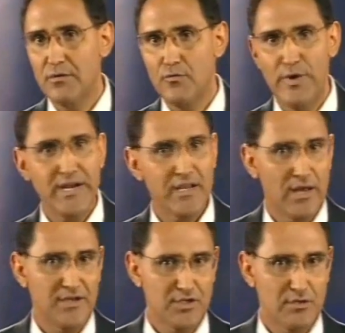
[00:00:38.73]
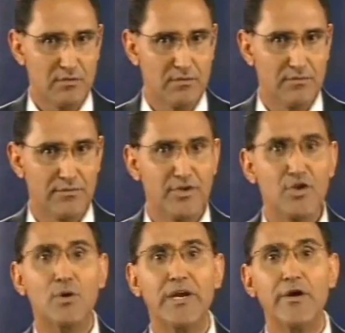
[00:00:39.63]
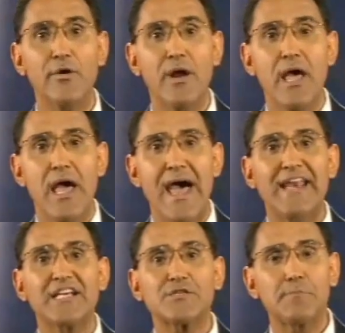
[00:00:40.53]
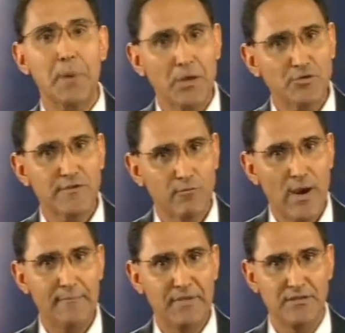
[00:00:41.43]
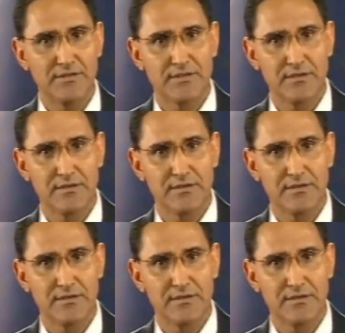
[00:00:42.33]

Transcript: radiological, nuclear, and explosive weapons.